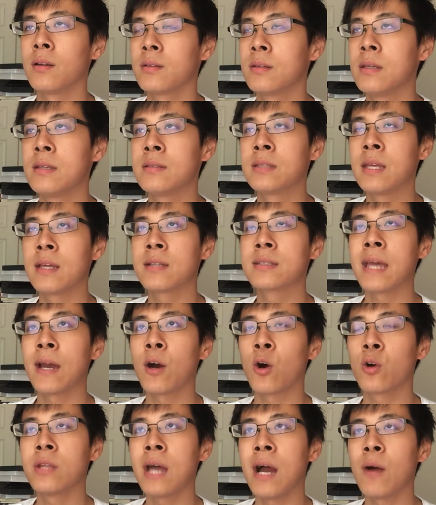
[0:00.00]
things that
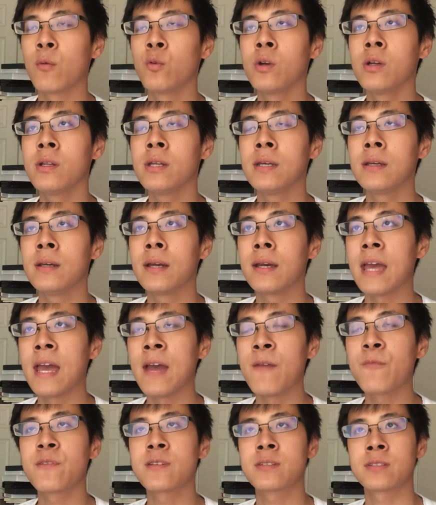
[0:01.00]
are not really
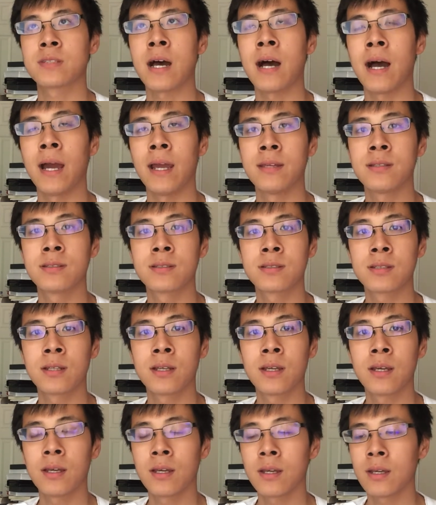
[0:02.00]
emphasized
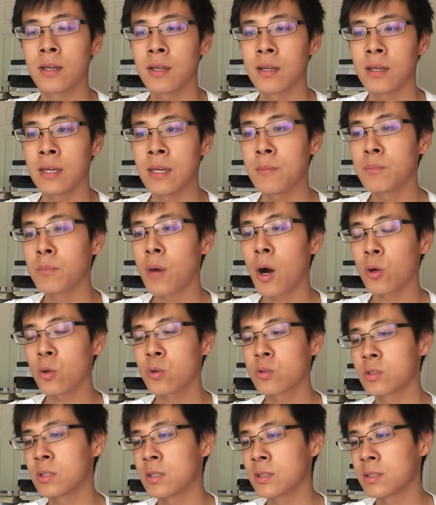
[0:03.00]
in
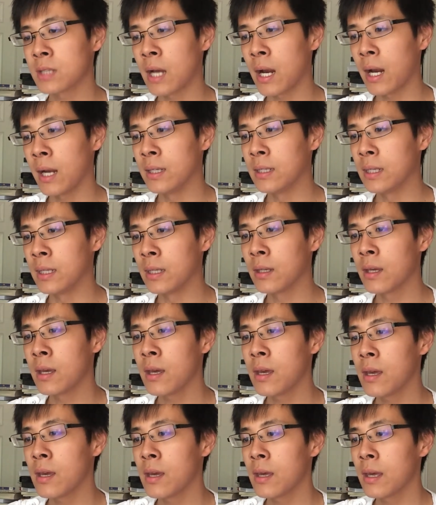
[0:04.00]
modern society.
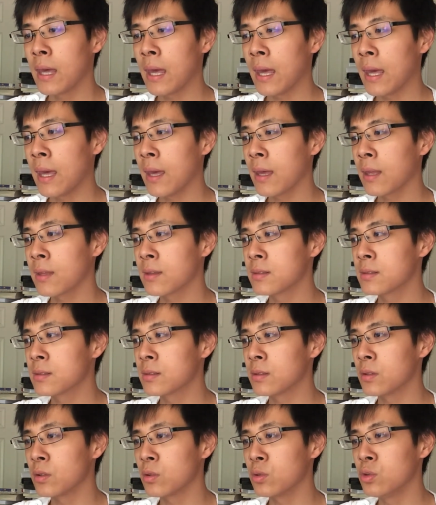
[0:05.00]
And
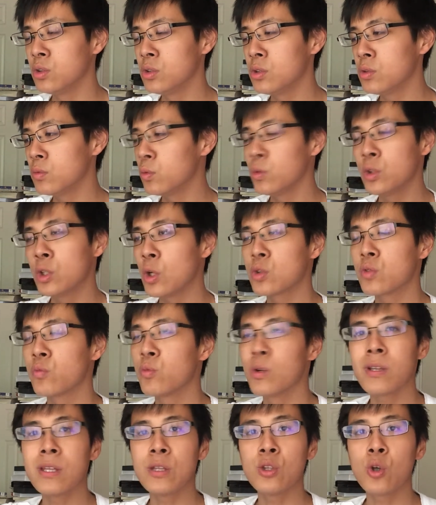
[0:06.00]
there's
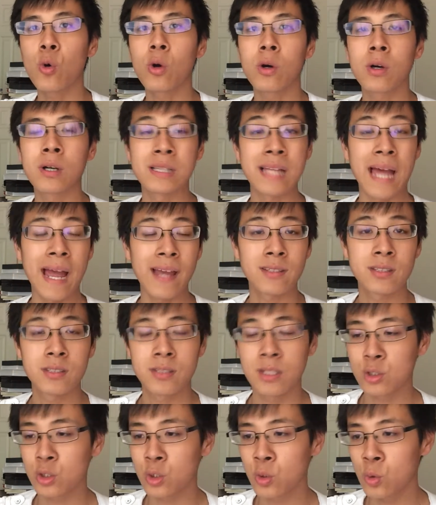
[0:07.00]
really no classes
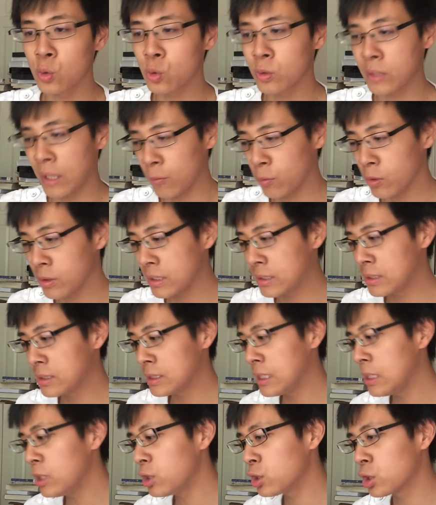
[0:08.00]
in school that really
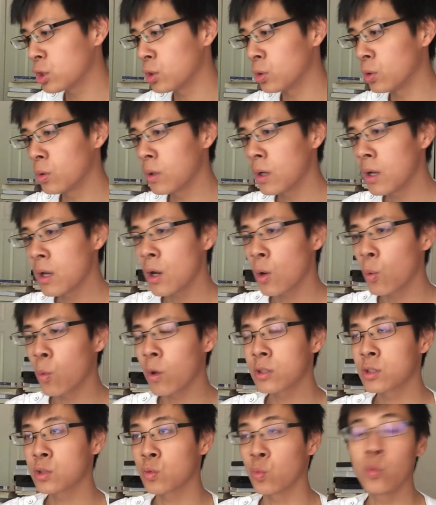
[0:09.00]
teach you
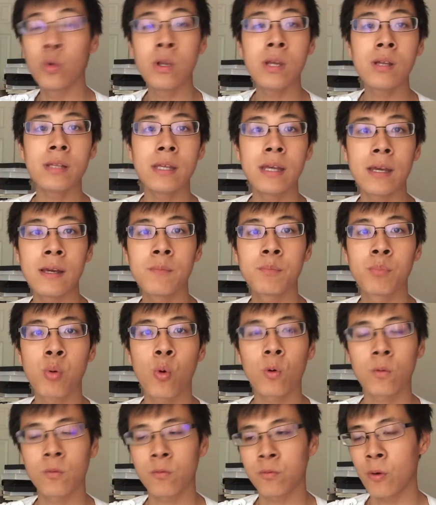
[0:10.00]
what's really
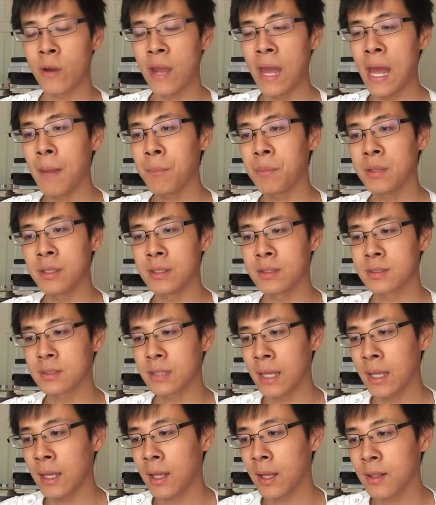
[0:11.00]
important for happiness.
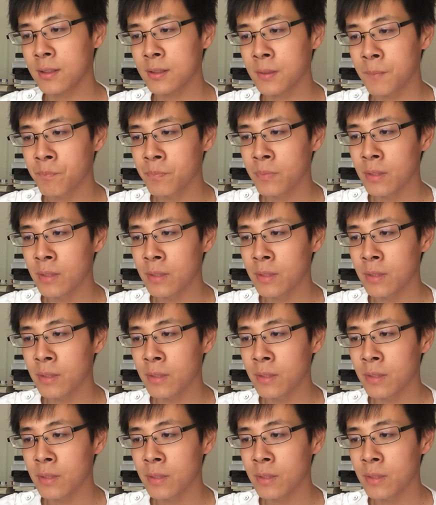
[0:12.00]
And